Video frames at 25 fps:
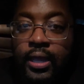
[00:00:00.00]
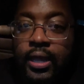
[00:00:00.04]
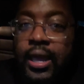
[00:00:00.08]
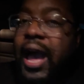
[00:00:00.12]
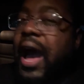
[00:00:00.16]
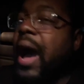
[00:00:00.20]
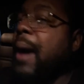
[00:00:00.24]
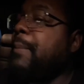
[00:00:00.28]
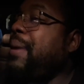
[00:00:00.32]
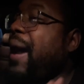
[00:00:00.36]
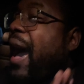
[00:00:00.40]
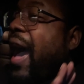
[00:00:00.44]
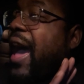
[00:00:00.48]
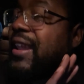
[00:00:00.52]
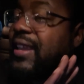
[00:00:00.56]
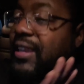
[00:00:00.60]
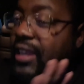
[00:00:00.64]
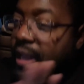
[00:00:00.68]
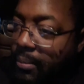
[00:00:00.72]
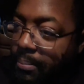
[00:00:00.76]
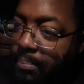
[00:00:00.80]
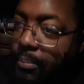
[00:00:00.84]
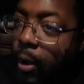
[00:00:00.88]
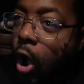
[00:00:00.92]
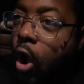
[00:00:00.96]
about
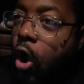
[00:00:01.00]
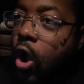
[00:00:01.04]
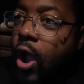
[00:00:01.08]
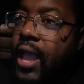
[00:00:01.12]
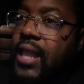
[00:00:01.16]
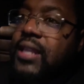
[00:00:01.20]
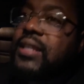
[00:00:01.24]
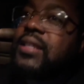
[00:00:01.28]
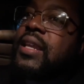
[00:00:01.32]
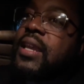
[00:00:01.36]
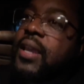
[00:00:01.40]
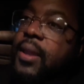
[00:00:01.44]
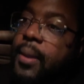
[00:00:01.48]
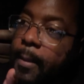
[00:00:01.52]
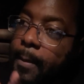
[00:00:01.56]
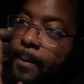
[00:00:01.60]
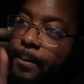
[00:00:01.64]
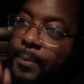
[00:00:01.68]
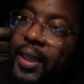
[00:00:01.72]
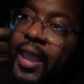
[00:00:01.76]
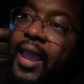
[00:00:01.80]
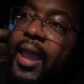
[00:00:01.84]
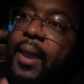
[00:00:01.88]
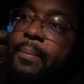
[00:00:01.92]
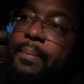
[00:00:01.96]
them boys
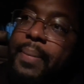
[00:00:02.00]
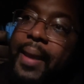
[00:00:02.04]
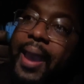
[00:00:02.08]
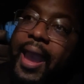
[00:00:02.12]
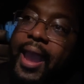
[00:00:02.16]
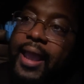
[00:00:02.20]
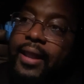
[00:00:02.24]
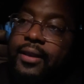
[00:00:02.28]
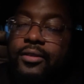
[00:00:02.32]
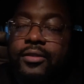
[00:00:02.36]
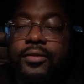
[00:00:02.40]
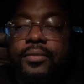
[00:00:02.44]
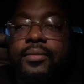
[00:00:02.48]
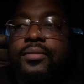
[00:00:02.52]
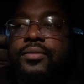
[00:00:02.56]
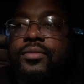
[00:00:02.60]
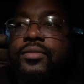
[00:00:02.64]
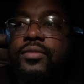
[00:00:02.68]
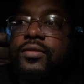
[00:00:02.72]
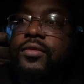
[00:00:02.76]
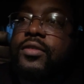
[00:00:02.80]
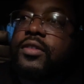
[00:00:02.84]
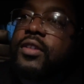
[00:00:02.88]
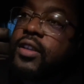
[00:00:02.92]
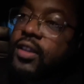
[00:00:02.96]
being back.
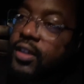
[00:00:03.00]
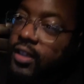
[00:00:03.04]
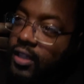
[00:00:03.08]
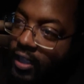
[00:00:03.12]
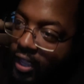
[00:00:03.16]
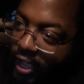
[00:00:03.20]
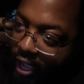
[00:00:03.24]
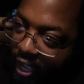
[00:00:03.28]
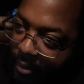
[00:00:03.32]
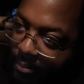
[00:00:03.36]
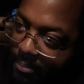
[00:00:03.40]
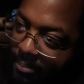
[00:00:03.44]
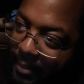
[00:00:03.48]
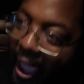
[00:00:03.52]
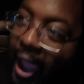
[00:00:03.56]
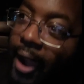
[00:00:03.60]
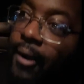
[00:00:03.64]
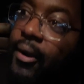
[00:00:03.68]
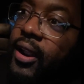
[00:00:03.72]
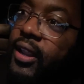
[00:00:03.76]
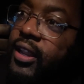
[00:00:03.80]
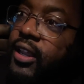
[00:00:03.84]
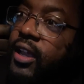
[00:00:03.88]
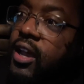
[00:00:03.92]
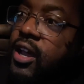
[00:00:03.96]

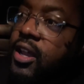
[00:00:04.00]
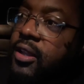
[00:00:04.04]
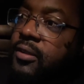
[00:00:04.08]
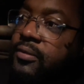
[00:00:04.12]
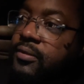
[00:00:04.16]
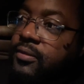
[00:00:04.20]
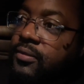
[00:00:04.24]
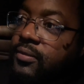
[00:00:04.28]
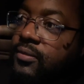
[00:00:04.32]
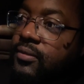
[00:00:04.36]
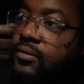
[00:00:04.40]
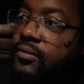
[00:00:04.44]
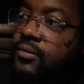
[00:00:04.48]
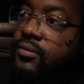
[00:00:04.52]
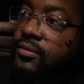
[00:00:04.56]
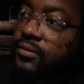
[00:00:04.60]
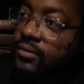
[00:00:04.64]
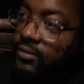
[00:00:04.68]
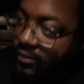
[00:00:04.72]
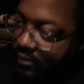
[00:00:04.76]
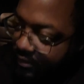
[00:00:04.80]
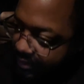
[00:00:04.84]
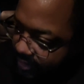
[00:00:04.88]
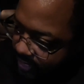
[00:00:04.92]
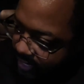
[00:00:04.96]
America,
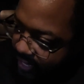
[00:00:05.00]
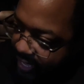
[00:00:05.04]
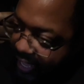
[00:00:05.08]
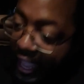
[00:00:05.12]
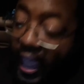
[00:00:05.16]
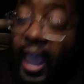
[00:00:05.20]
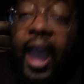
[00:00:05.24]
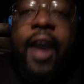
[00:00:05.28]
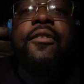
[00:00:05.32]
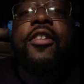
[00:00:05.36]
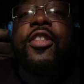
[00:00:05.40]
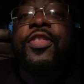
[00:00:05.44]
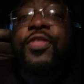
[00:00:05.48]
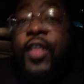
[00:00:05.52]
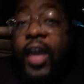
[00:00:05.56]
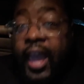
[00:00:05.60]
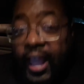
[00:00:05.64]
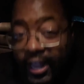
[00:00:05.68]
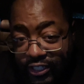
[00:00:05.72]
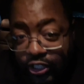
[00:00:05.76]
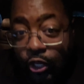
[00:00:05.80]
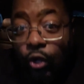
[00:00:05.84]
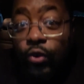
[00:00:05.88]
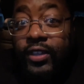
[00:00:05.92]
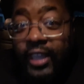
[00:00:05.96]

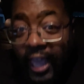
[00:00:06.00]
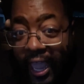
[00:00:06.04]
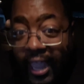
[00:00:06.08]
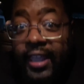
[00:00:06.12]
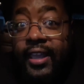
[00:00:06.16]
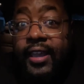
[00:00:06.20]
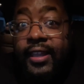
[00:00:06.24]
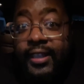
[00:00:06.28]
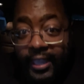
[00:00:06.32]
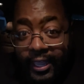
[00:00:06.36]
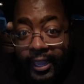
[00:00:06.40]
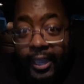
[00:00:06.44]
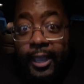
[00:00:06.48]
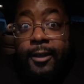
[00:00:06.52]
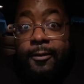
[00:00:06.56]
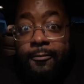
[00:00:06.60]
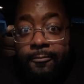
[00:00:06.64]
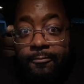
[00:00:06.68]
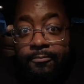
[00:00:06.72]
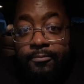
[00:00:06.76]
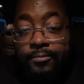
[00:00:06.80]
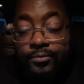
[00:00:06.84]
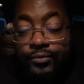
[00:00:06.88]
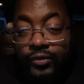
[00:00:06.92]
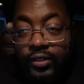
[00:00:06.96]
everything's okay again.
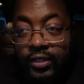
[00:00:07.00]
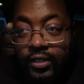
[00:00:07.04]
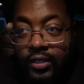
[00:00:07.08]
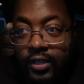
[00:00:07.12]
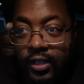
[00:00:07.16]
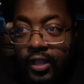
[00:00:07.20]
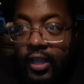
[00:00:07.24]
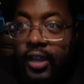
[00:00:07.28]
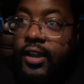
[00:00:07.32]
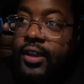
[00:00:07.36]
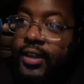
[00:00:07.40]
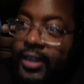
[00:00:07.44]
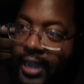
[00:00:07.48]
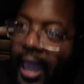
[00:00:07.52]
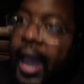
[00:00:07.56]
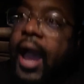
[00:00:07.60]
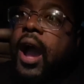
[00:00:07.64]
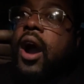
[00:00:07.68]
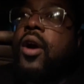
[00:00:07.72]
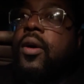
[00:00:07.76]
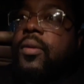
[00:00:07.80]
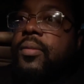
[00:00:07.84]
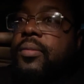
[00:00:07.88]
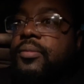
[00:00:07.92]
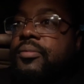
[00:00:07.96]

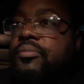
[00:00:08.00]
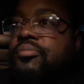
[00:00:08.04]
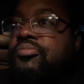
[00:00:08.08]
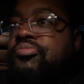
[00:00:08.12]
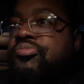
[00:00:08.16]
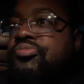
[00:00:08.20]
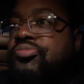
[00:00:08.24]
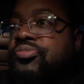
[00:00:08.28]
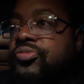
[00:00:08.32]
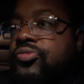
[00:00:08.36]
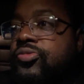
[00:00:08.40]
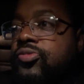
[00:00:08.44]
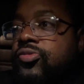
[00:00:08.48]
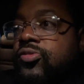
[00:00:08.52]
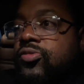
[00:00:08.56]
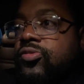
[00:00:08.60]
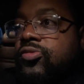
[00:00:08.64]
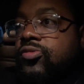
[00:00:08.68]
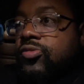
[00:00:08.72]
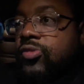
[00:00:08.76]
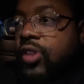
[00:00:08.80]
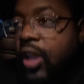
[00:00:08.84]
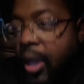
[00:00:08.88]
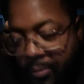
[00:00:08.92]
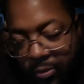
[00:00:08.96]
Now,
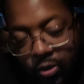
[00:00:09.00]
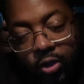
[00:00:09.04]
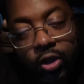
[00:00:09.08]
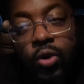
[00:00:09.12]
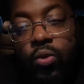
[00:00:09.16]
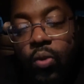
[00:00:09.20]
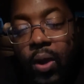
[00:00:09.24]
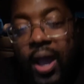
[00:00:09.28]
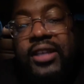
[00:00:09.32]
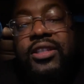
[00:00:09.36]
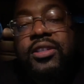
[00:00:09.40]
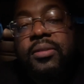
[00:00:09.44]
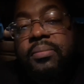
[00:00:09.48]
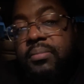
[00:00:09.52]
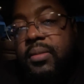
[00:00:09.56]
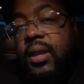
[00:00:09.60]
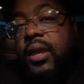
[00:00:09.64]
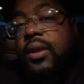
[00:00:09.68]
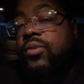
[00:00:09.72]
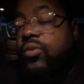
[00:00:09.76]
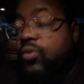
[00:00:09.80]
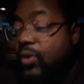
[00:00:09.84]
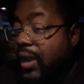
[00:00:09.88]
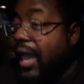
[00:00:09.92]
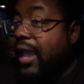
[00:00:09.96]
I'm going to watch
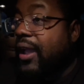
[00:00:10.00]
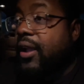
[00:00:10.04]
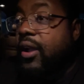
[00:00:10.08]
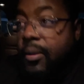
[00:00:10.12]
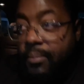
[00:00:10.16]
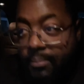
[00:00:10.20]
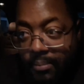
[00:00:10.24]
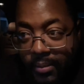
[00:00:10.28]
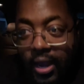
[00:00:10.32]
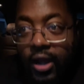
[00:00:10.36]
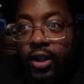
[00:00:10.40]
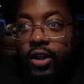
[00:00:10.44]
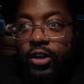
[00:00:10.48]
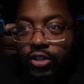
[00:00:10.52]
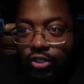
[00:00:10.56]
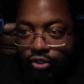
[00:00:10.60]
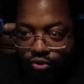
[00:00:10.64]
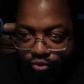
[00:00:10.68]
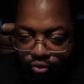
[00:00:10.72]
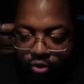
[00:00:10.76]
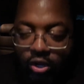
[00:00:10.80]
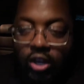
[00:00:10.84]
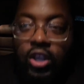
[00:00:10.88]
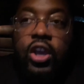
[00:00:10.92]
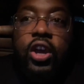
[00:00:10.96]
America's
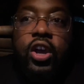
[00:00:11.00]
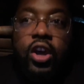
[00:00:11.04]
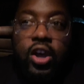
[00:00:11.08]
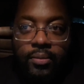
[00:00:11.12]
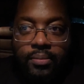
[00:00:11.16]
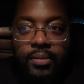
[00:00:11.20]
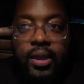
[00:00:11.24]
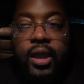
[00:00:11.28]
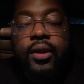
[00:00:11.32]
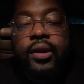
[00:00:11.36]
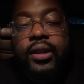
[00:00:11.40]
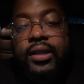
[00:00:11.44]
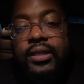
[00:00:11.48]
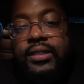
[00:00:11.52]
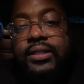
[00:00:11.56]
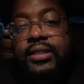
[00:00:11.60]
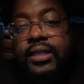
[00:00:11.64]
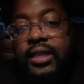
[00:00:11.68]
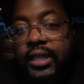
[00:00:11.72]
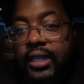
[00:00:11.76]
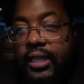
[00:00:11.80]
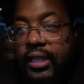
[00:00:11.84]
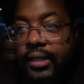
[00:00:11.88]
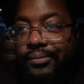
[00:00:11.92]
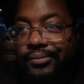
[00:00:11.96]
real America's
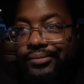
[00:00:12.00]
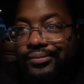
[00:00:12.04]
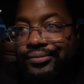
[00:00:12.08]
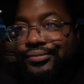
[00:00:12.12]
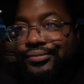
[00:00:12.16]
team,